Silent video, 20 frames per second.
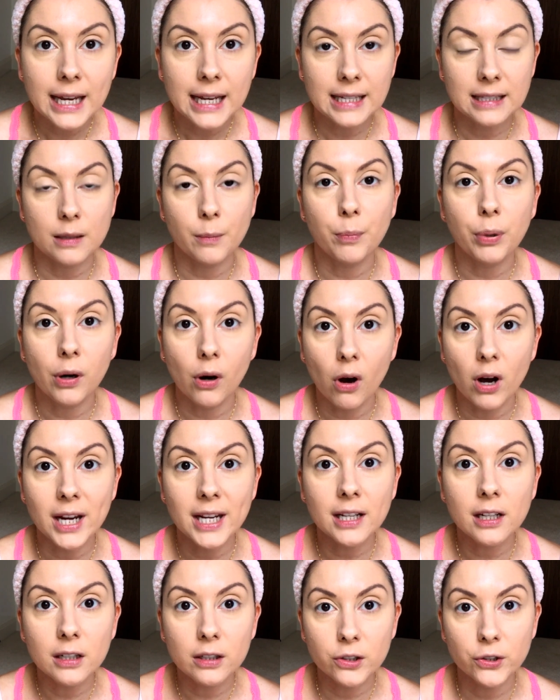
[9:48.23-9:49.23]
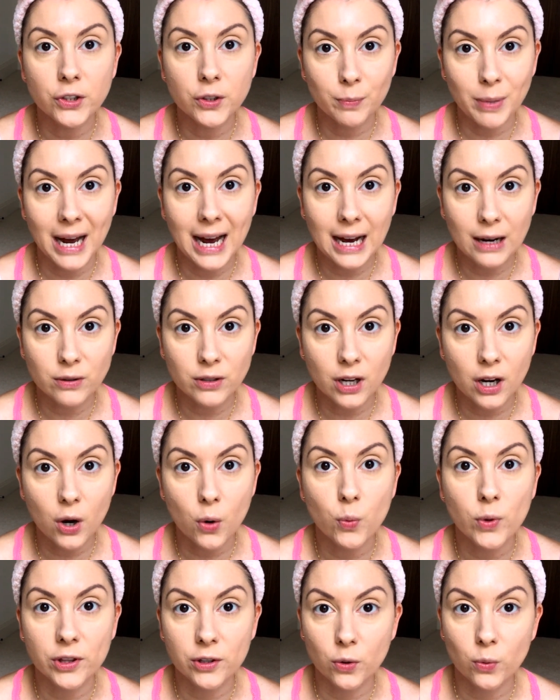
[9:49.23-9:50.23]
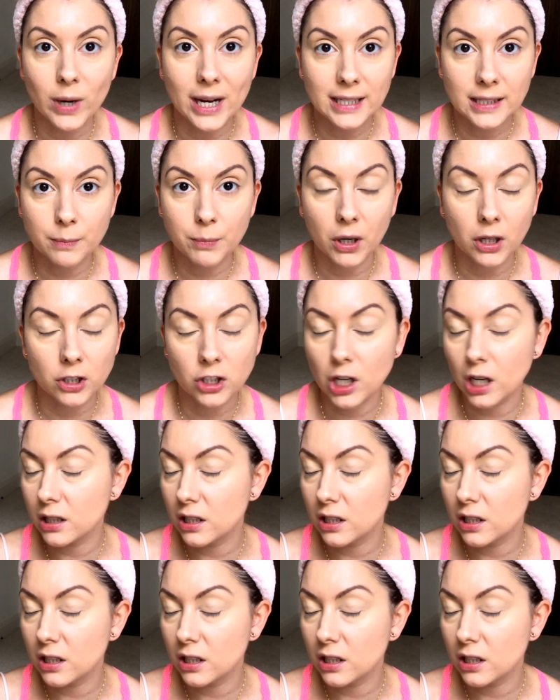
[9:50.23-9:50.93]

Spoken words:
Is applying a loose powder with your wet sponge.